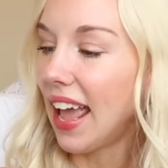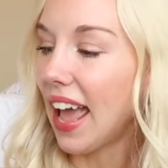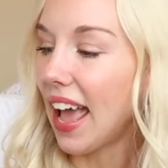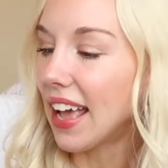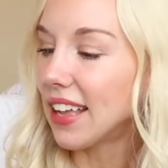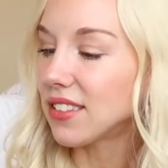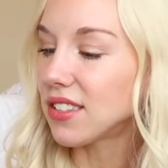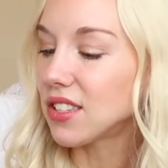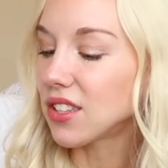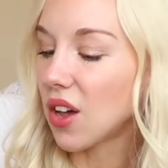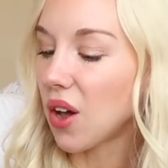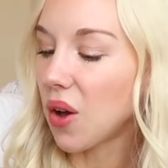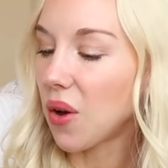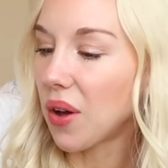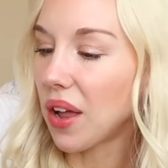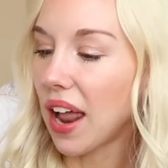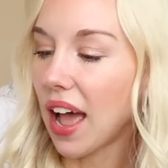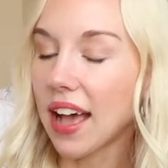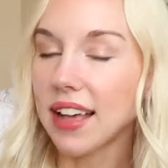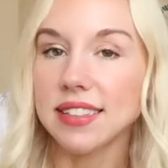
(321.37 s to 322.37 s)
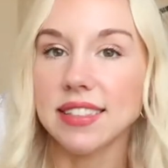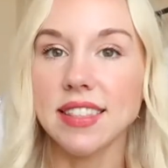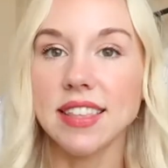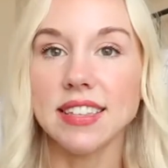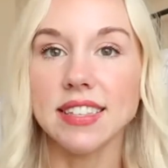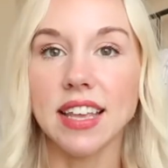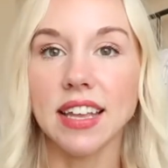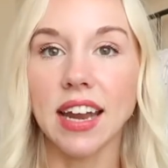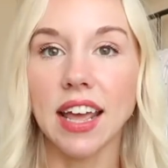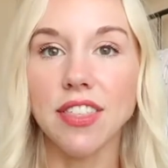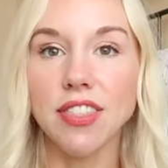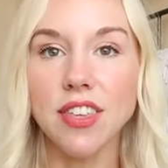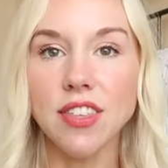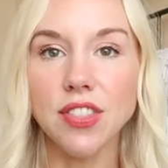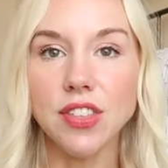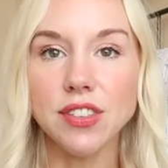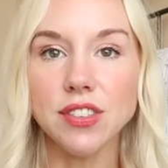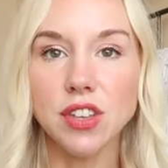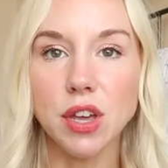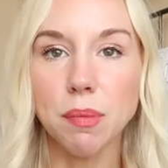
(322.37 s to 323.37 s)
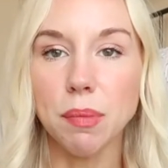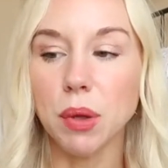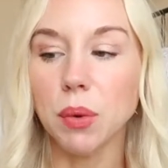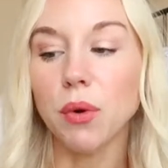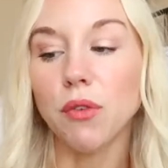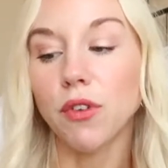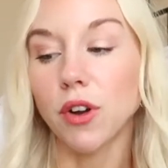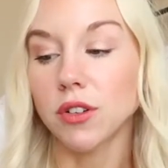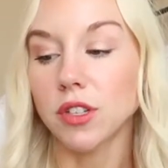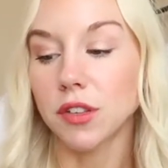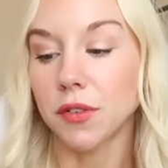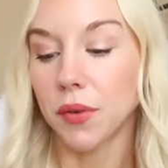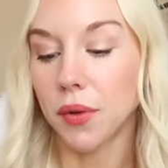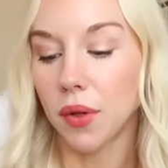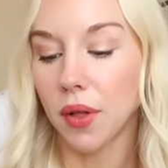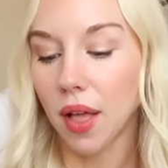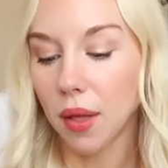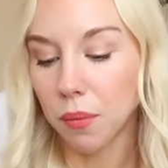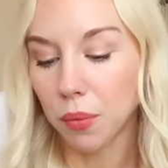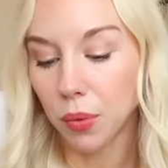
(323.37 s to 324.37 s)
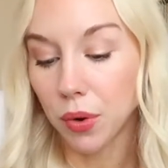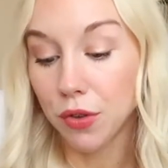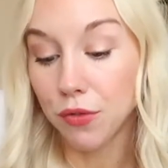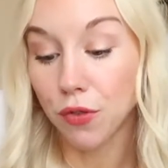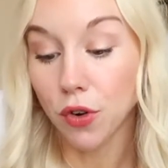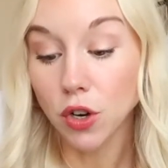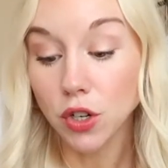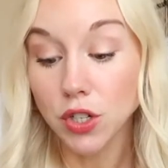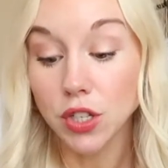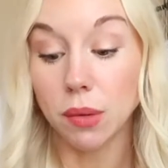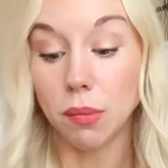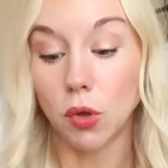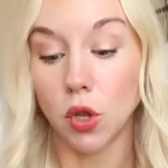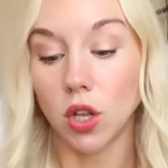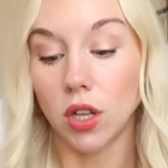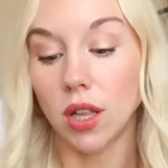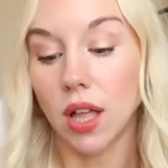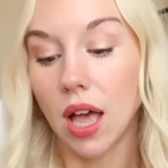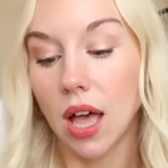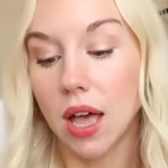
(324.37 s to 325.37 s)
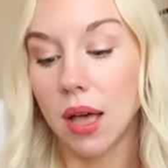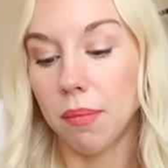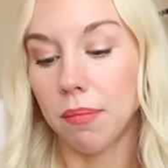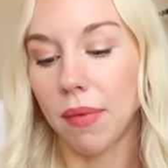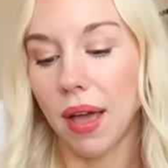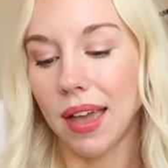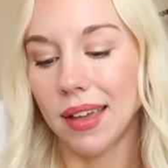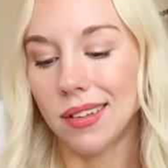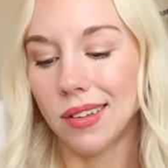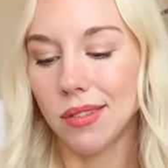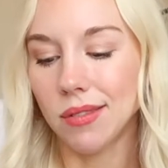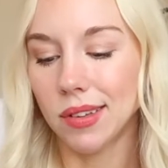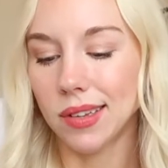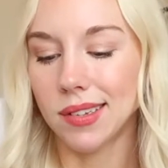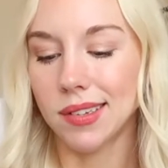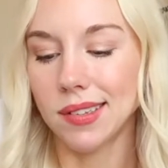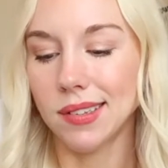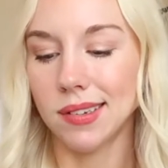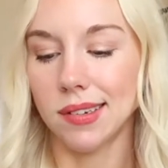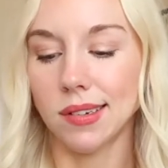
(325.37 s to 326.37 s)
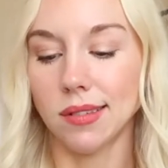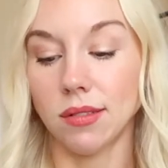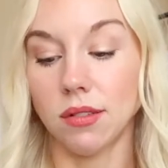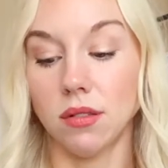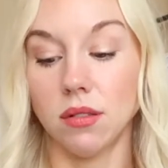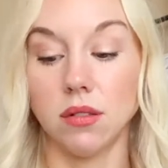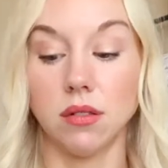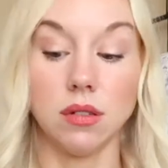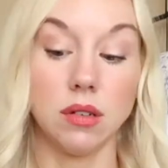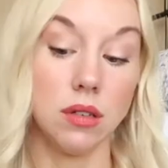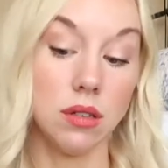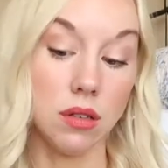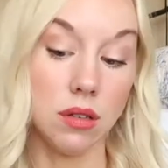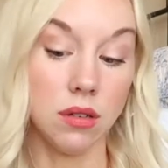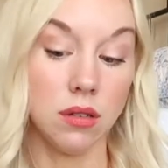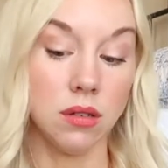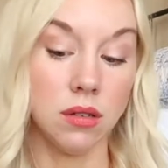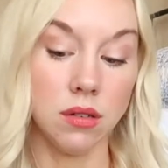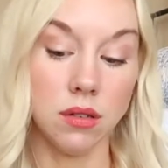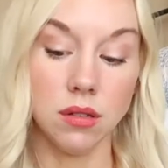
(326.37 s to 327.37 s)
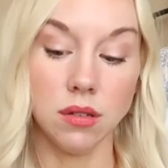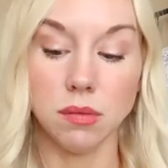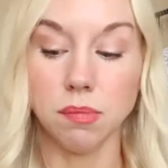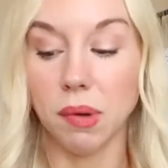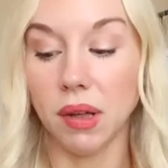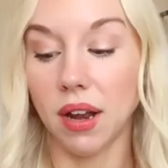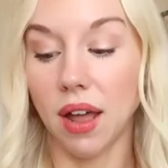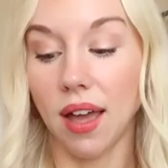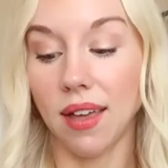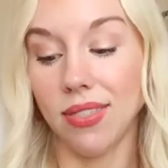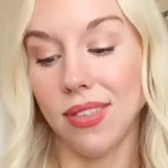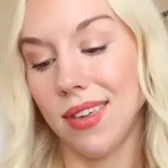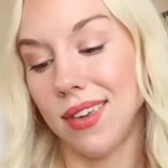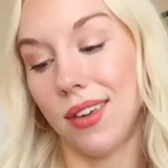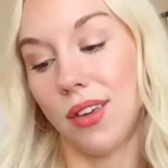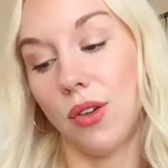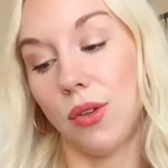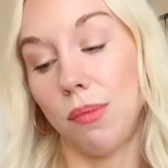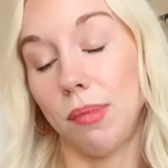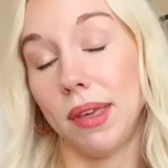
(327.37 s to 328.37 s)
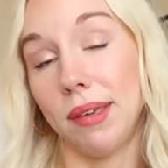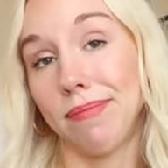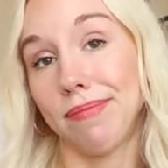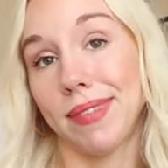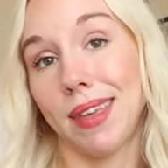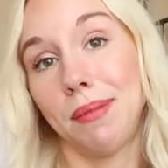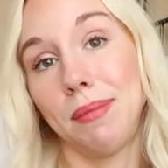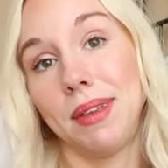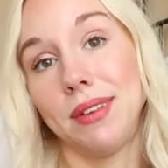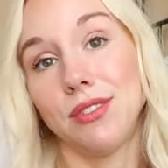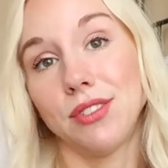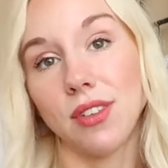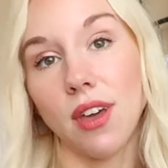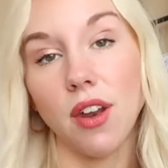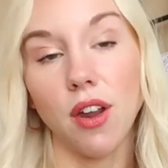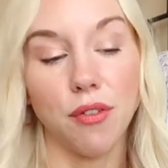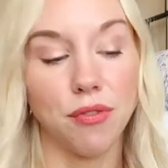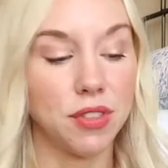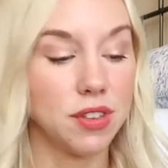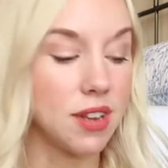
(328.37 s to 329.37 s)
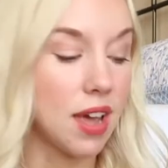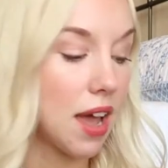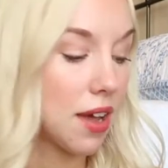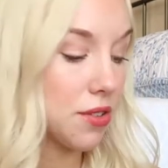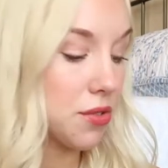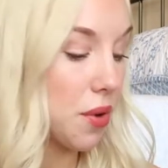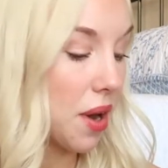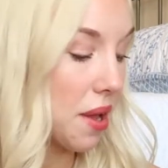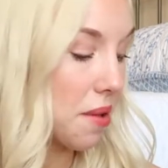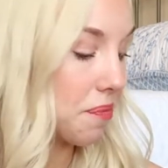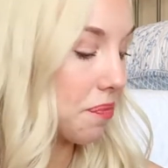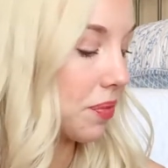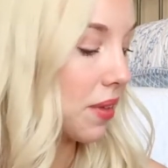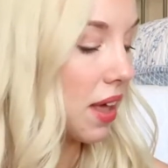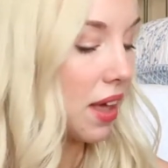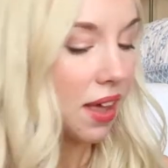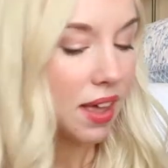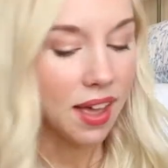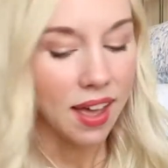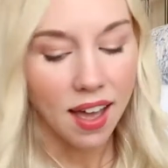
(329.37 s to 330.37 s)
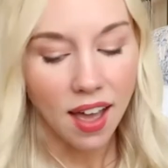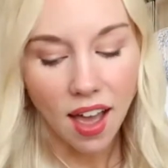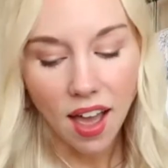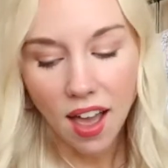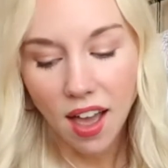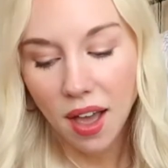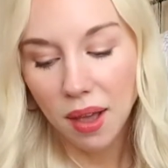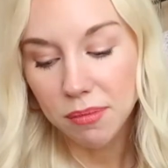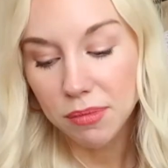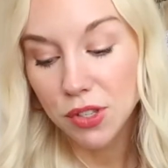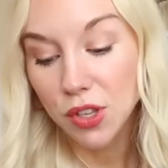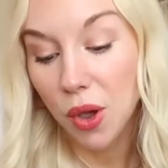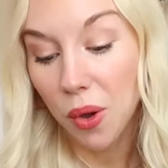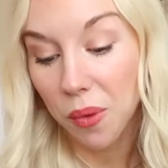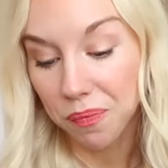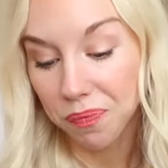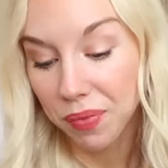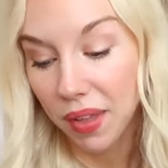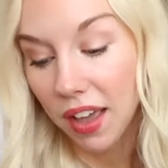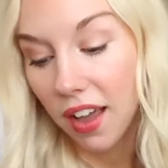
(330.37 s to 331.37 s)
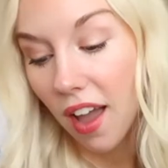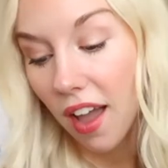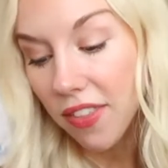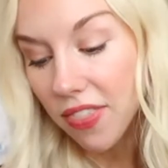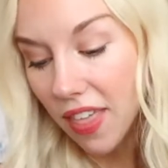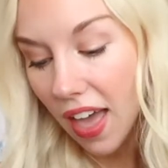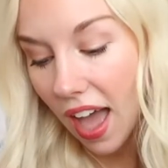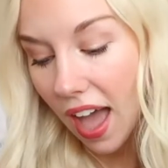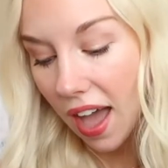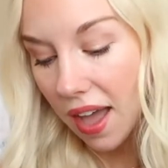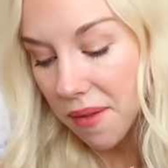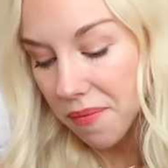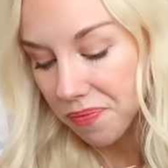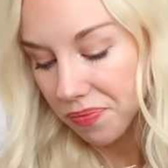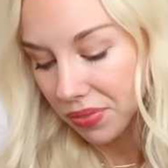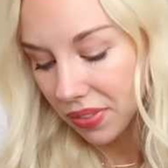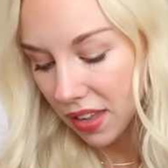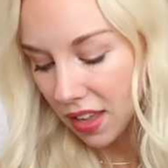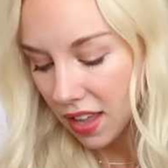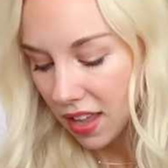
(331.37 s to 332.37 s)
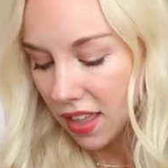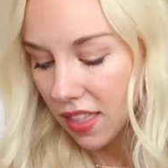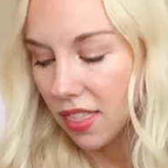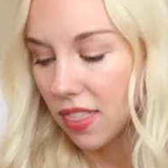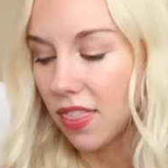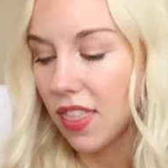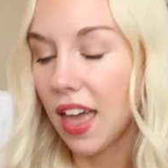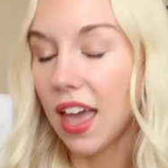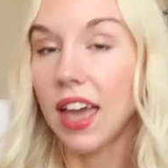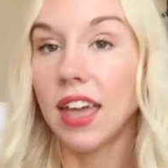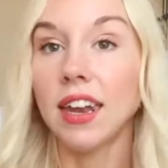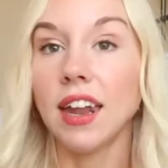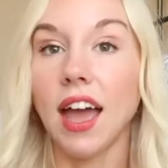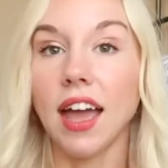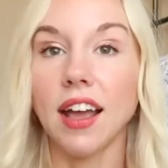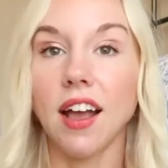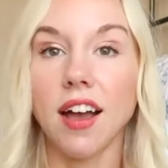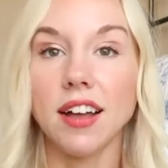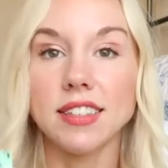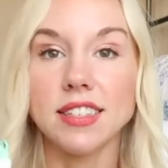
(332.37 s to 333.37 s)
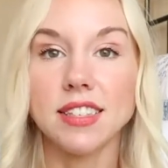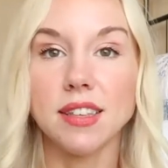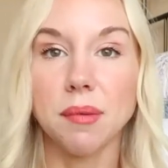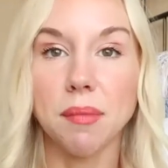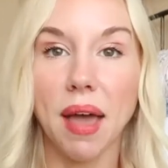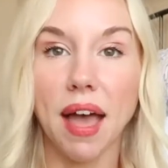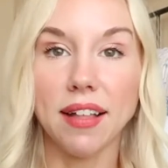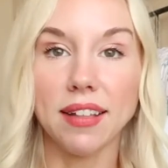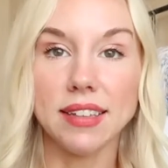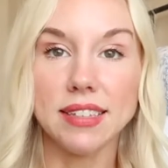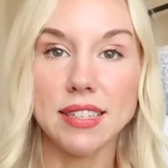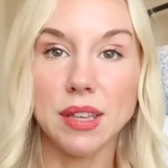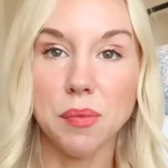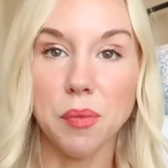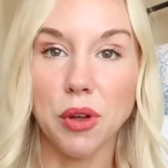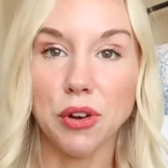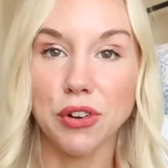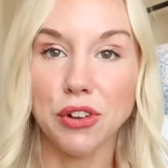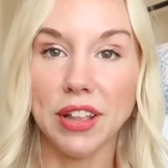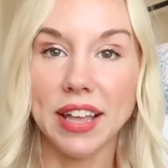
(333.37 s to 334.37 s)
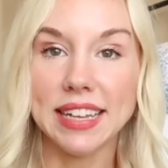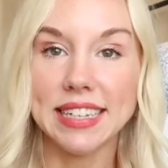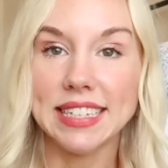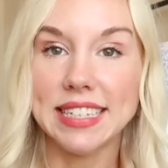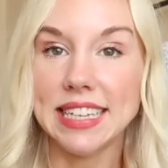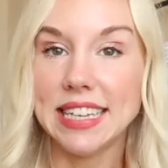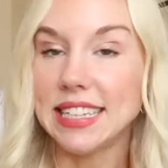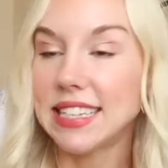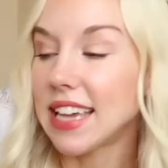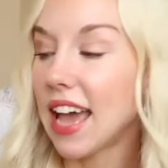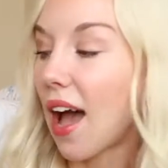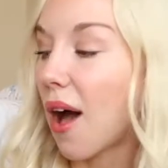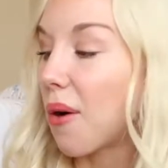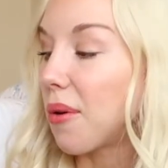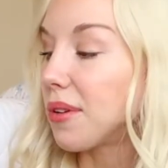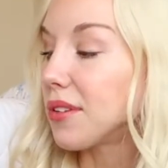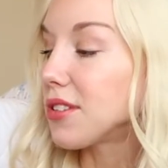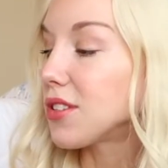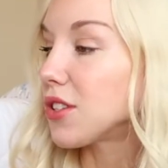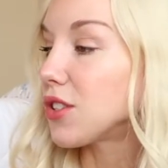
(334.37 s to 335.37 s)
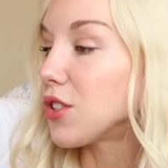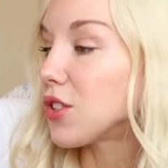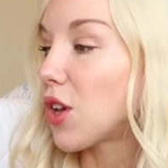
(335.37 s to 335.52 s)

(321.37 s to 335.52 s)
And so it has this, and I think this could be reversible, reversible. Um, I don't, it doesn't actually say that it is, but I think it could be. I mean, just cut off the tags, right? Um, so I got that. Then I got some Alice in Wonderland tea towels.